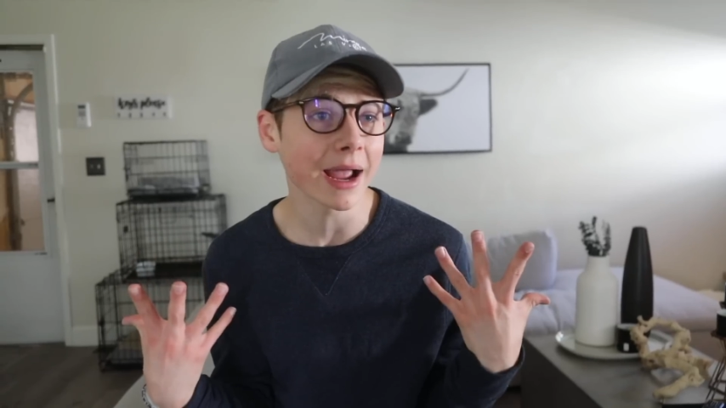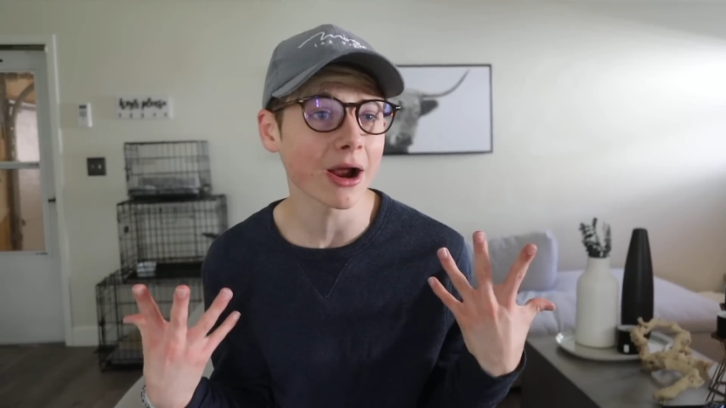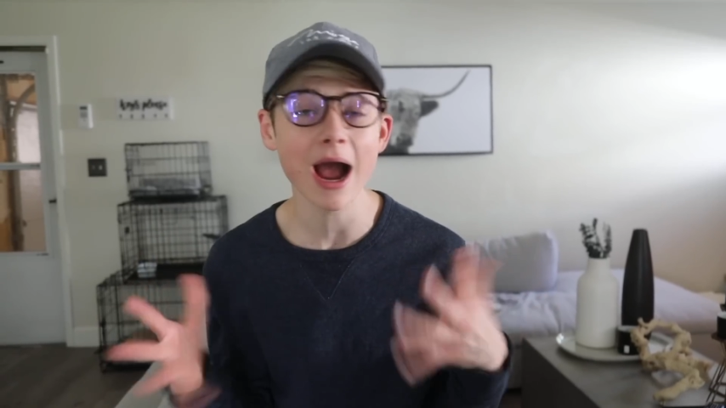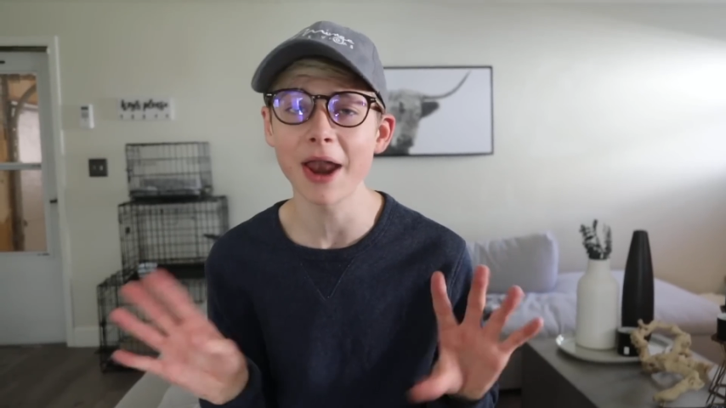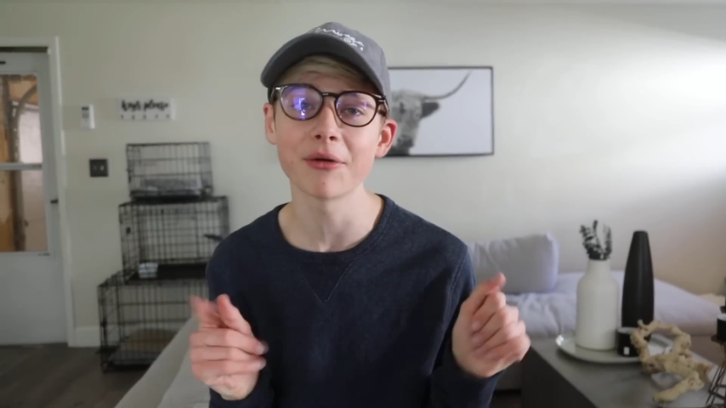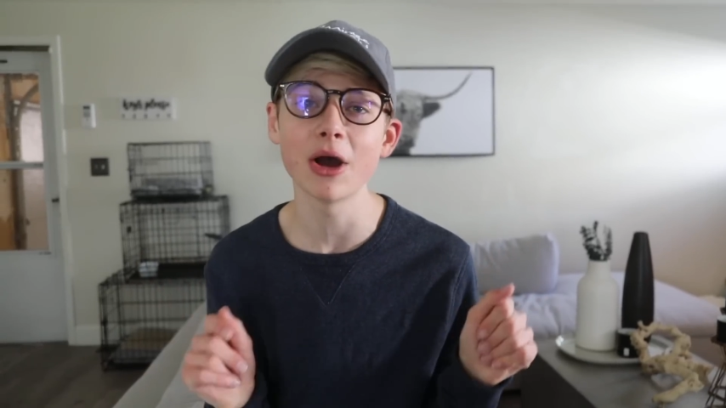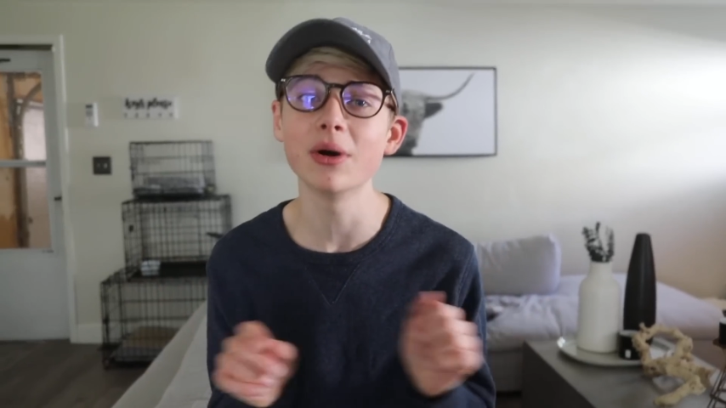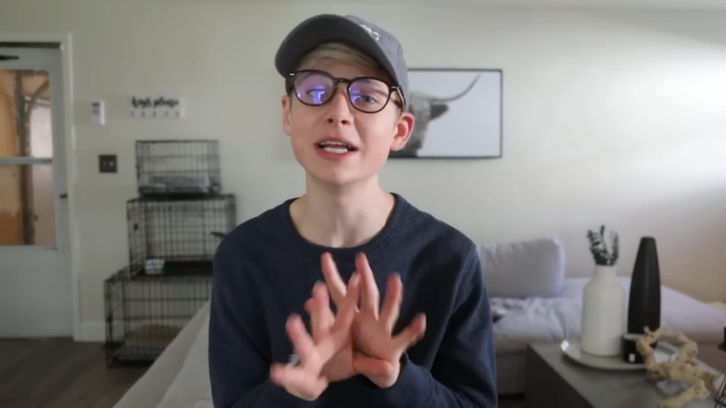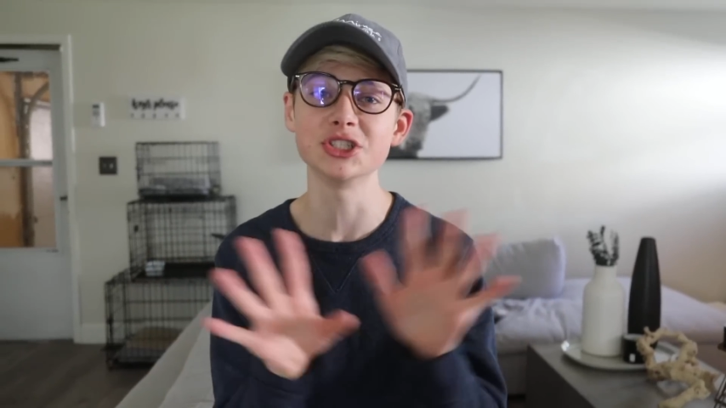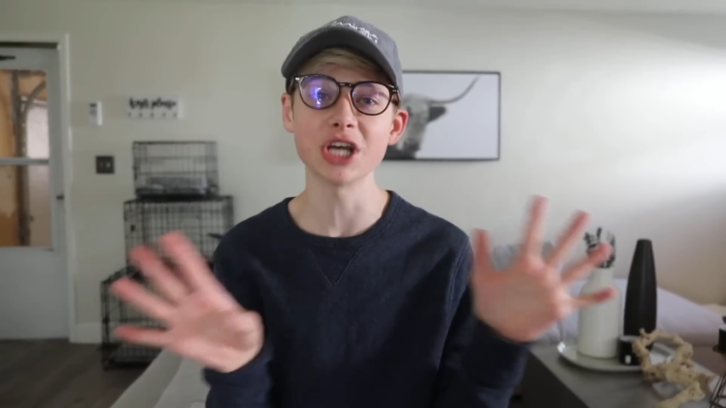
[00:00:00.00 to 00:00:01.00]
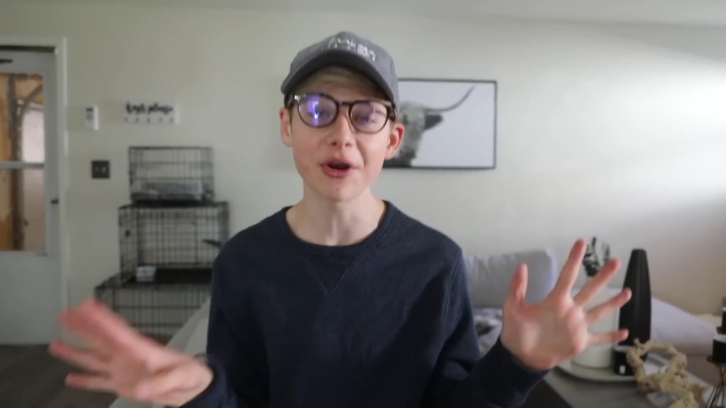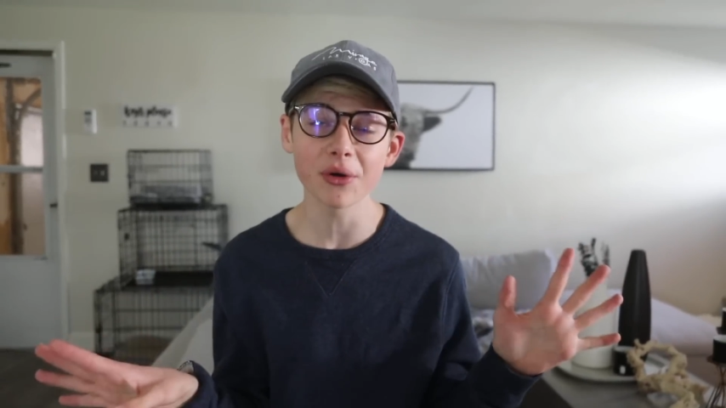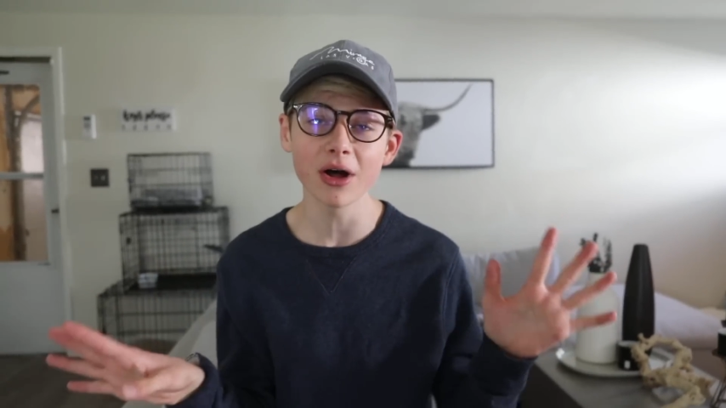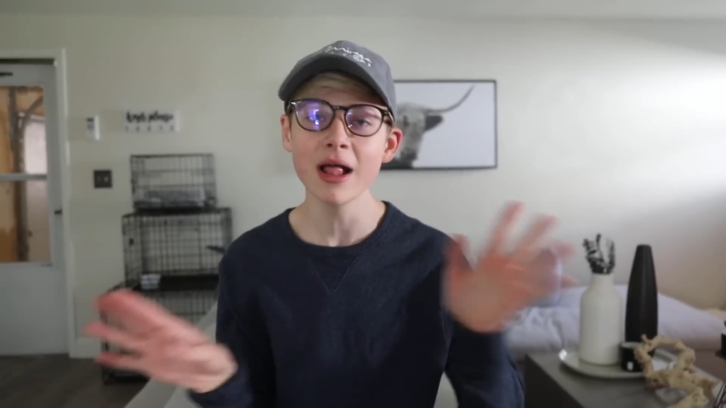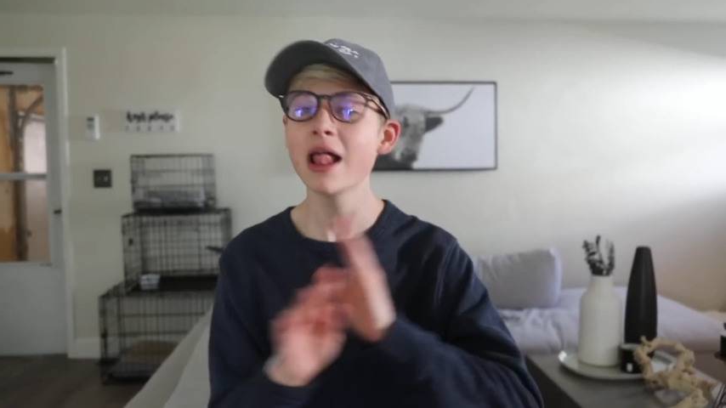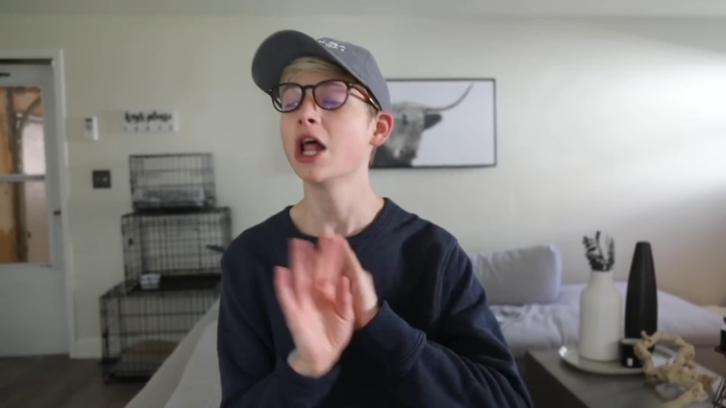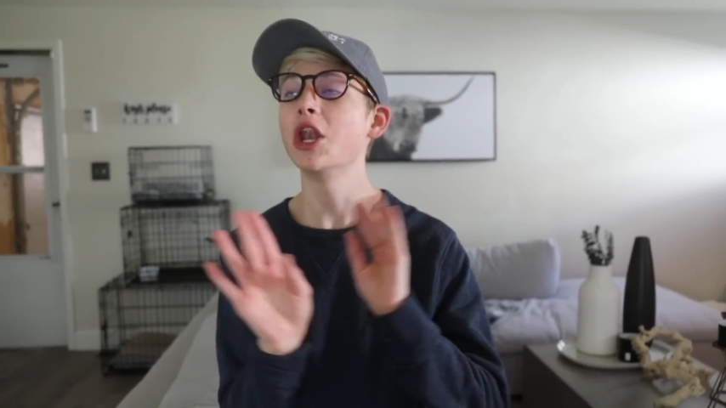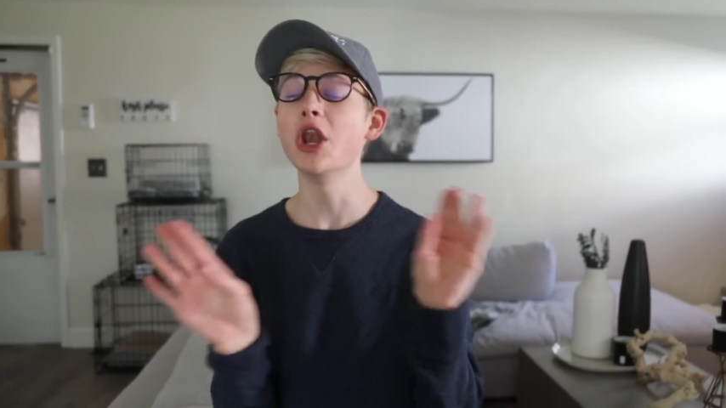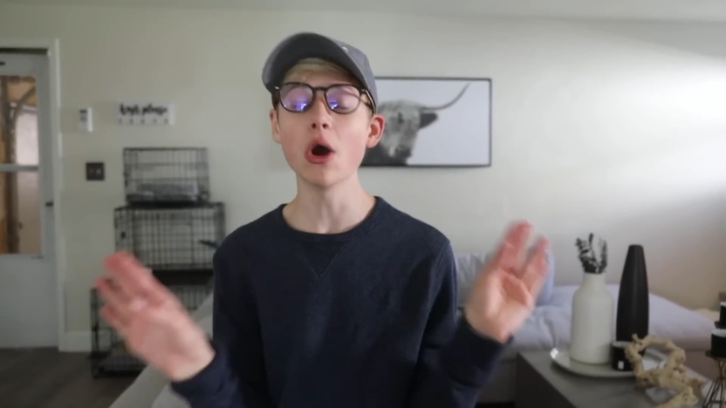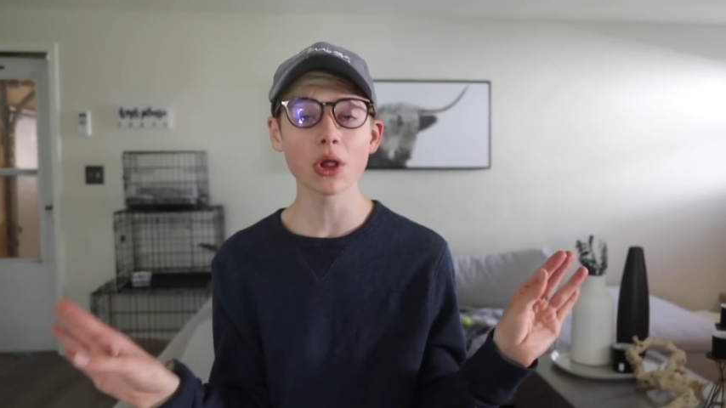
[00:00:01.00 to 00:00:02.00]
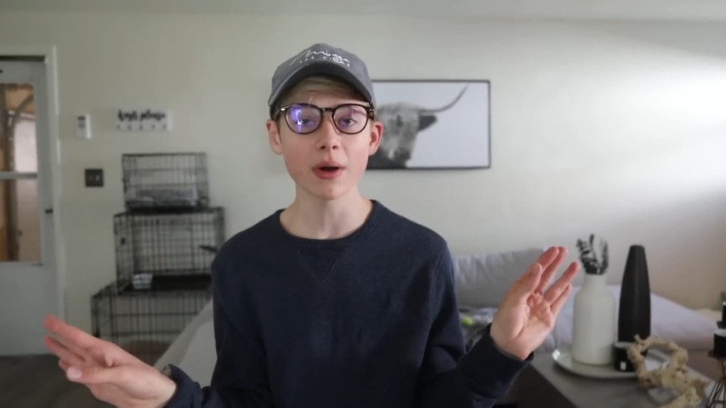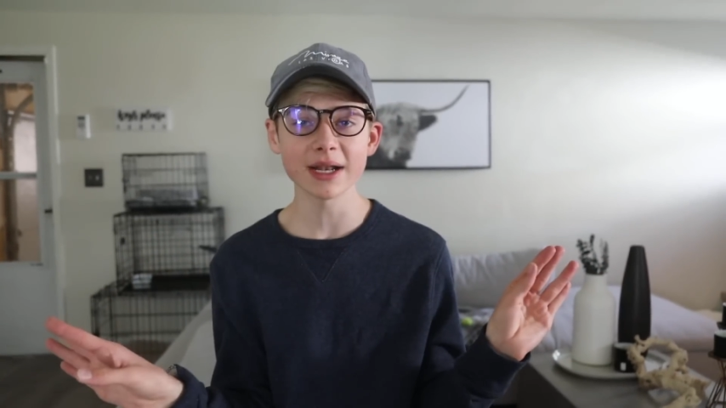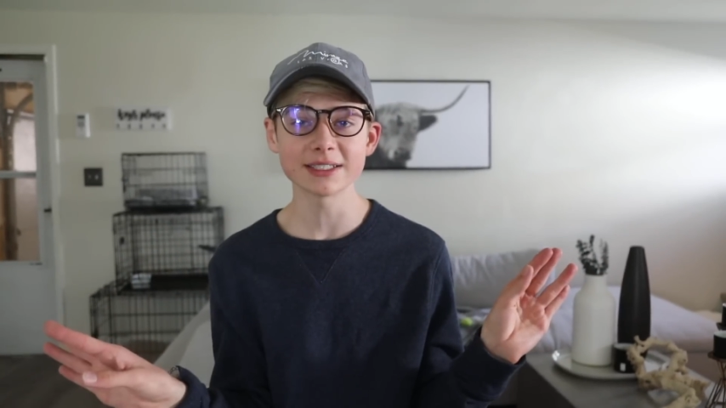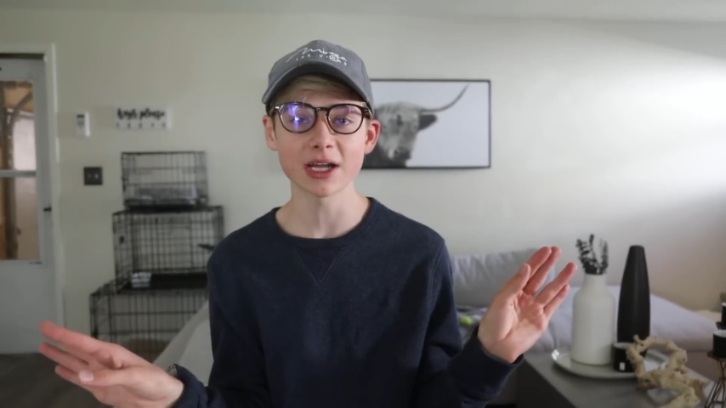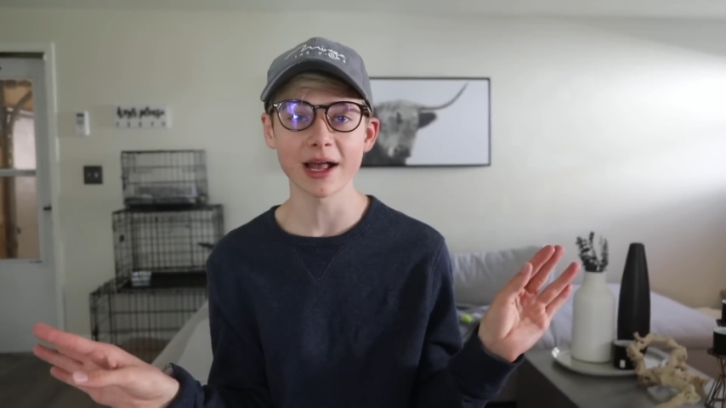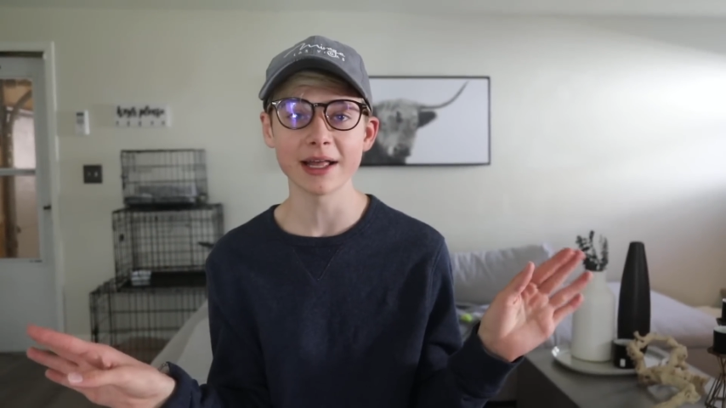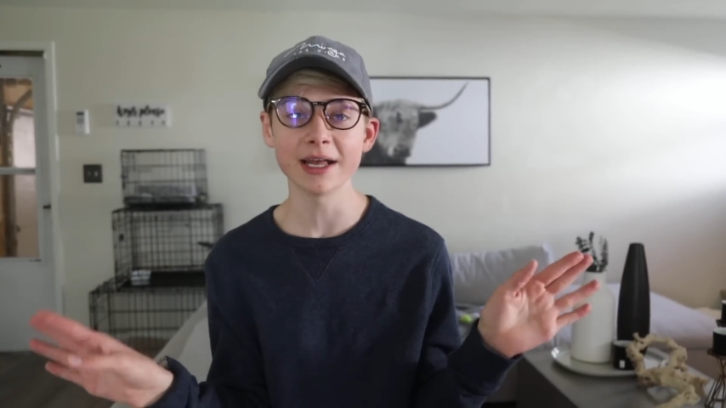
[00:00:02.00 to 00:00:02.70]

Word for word: hair, I don't know. In general, no clue how to style